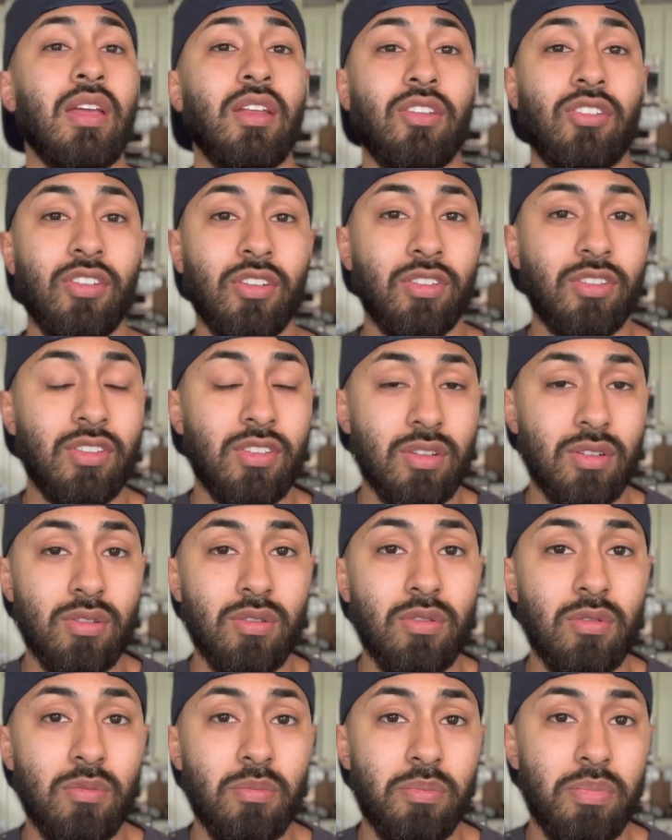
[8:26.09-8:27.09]
just
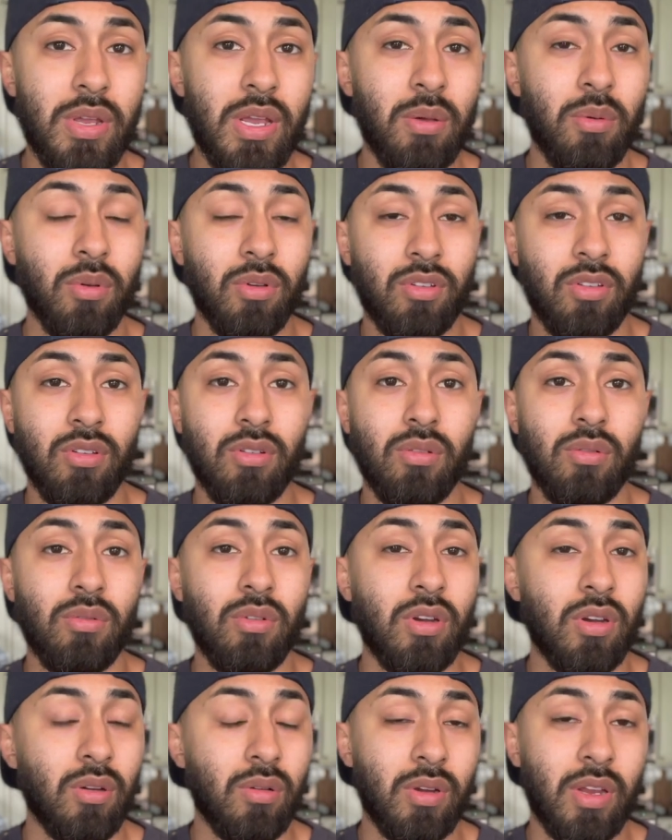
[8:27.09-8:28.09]
to be able to,
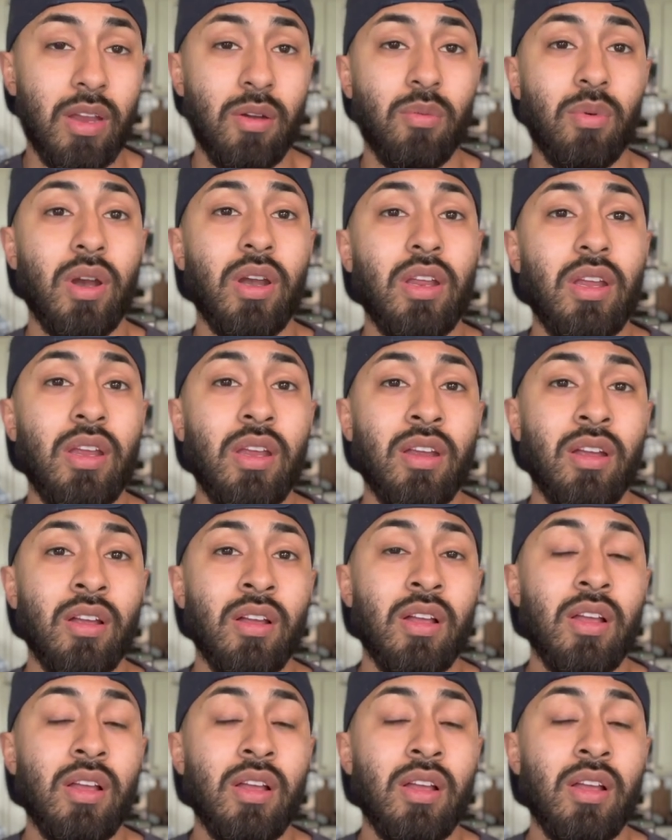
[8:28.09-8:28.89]
you know, get ready,